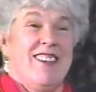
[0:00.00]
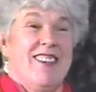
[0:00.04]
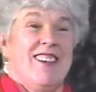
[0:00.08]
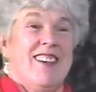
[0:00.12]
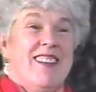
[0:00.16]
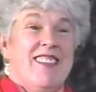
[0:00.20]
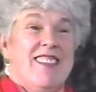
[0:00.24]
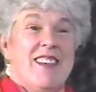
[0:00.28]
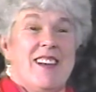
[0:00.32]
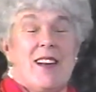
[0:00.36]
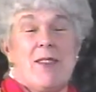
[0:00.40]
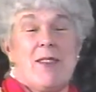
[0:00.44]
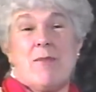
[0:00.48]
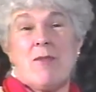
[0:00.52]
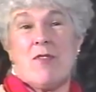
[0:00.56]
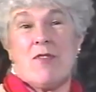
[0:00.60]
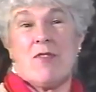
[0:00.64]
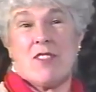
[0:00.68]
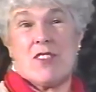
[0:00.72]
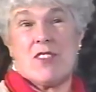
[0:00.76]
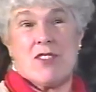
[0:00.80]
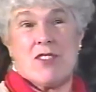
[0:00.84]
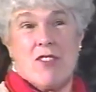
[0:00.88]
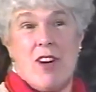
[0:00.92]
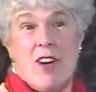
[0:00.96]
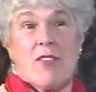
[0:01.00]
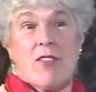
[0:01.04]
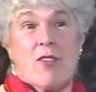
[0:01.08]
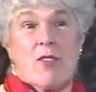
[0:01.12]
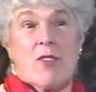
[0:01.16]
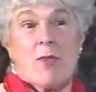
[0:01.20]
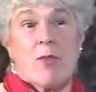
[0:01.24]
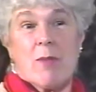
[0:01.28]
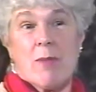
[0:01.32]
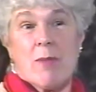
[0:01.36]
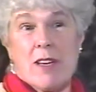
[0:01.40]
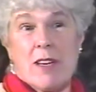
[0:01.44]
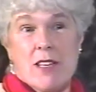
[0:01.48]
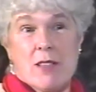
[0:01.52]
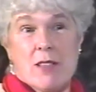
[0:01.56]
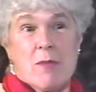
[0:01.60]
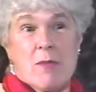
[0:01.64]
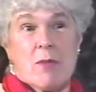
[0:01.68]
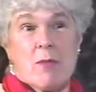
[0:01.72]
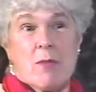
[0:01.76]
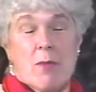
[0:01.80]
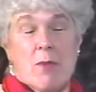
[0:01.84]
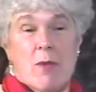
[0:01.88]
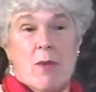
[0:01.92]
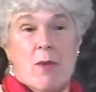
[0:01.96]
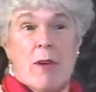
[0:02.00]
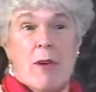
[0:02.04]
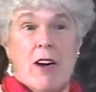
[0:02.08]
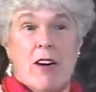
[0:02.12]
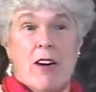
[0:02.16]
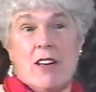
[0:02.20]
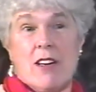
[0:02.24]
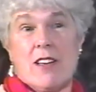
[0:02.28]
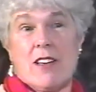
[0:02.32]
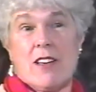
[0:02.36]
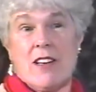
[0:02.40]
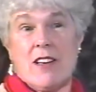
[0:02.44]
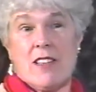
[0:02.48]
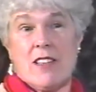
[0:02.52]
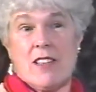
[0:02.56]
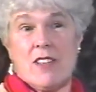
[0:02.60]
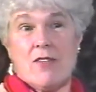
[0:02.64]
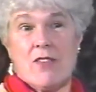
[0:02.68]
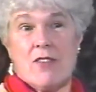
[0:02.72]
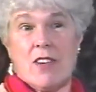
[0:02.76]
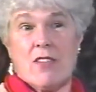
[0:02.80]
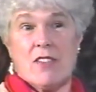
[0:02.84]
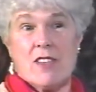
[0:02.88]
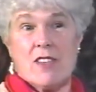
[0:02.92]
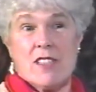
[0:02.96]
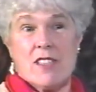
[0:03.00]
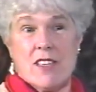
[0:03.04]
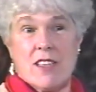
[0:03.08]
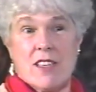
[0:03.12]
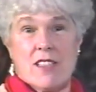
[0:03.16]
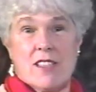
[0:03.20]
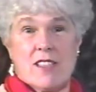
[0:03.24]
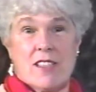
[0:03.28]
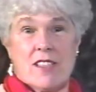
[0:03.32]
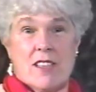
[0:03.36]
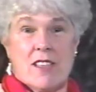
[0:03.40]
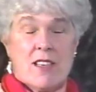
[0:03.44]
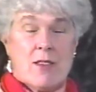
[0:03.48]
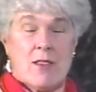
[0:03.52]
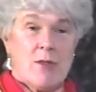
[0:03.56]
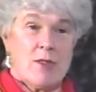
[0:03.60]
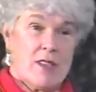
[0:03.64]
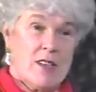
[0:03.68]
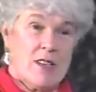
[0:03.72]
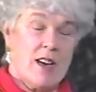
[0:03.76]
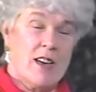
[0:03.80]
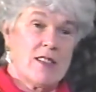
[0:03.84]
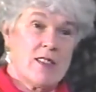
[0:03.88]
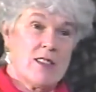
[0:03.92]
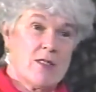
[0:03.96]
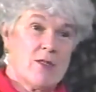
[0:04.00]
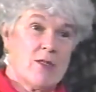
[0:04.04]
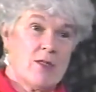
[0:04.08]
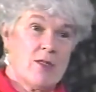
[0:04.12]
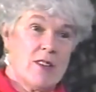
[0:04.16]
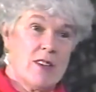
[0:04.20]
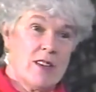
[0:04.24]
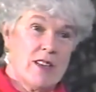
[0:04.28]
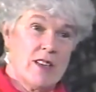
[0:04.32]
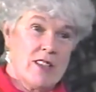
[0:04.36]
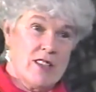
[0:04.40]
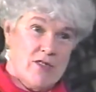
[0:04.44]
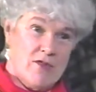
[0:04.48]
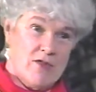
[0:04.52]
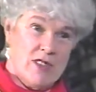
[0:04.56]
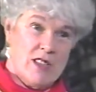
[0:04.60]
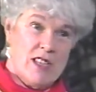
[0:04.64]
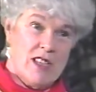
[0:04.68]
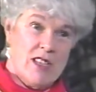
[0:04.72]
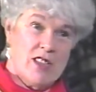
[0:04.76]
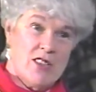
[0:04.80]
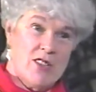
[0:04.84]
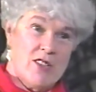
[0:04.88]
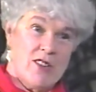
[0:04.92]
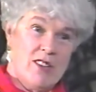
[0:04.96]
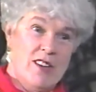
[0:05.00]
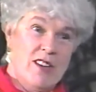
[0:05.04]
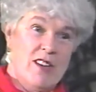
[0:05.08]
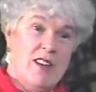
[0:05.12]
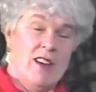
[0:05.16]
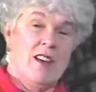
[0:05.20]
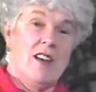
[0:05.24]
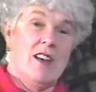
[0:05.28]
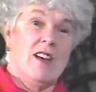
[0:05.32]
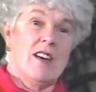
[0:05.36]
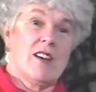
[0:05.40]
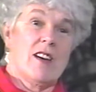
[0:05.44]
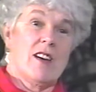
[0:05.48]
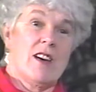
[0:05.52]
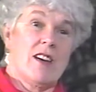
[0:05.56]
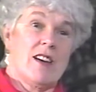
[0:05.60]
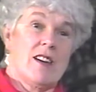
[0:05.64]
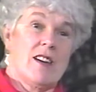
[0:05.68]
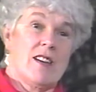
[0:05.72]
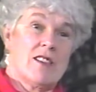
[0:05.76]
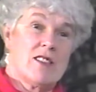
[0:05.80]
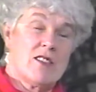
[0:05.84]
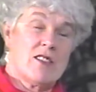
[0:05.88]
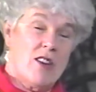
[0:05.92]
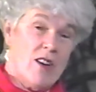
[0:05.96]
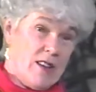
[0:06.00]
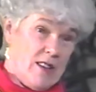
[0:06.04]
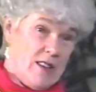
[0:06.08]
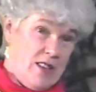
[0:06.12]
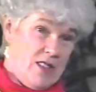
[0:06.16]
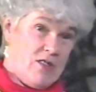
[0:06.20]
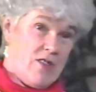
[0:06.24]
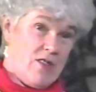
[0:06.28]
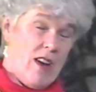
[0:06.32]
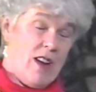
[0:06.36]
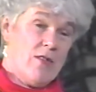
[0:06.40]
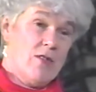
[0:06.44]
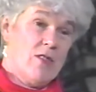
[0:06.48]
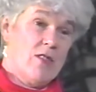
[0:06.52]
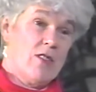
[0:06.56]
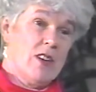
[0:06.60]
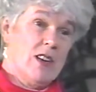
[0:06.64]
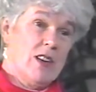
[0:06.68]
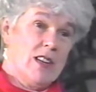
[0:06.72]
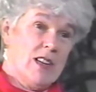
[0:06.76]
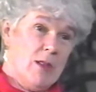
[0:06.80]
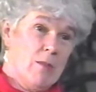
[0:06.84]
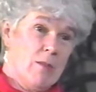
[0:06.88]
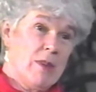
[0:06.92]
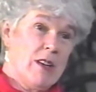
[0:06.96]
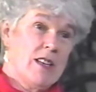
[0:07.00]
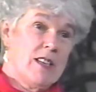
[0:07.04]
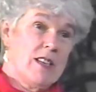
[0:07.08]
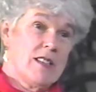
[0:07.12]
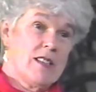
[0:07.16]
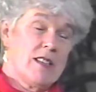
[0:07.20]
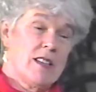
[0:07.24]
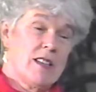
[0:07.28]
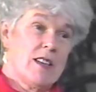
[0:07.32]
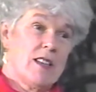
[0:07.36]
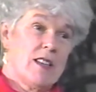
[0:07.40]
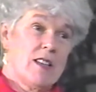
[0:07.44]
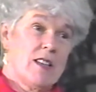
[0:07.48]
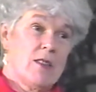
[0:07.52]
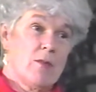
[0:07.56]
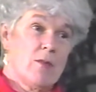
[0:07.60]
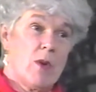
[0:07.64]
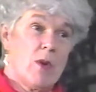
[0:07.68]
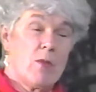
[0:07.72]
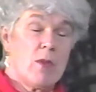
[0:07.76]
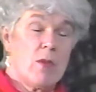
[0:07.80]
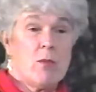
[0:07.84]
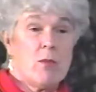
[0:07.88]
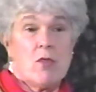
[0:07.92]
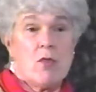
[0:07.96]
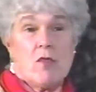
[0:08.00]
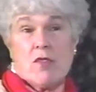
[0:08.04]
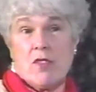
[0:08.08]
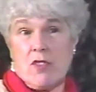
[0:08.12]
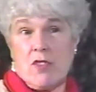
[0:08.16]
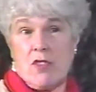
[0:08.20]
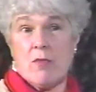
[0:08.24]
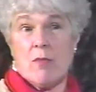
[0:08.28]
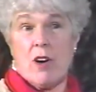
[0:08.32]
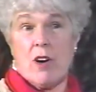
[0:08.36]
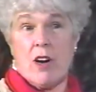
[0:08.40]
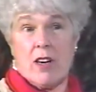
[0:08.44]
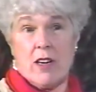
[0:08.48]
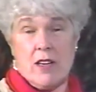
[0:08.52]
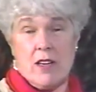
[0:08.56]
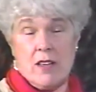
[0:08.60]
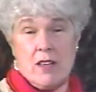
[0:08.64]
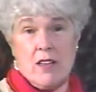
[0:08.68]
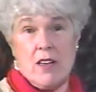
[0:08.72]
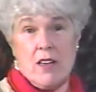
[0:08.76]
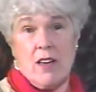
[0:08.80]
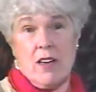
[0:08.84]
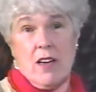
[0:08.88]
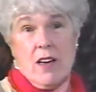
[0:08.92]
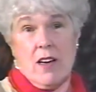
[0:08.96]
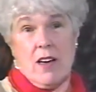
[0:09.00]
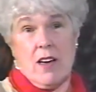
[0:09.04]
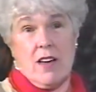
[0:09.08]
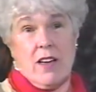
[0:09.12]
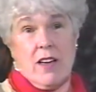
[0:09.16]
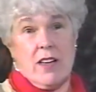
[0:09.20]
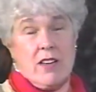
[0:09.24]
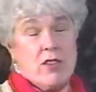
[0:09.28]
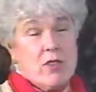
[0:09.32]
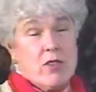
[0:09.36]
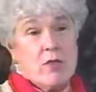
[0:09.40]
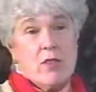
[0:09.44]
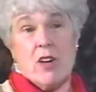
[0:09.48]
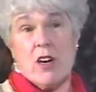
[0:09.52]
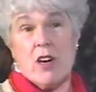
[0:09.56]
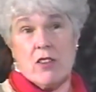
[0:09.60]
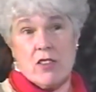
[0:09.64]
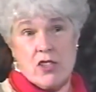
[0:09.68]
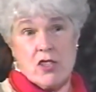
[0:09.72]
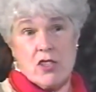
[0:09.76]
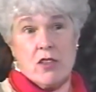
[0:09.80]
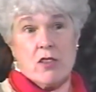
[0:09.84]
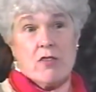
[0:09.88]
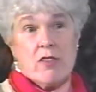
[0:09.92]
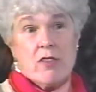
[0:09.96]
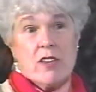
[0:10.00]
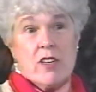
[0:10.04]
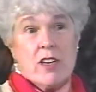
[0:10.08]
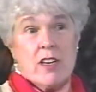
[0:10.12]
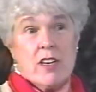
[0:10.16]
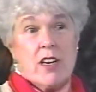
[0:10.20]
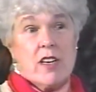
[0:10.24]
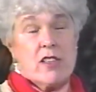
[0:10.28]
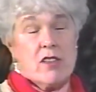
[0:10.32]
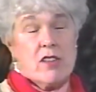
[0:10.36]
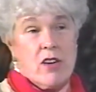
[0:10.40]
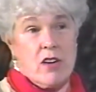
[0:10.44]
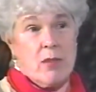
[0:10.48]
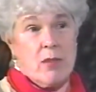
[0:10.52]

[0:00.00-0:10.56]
And then I moved to Stratford with my husband when we married in 1956. He was a high school history teacher, taught in Stratford a little bit. And when we moved to Newmarket, I had two young children and I taught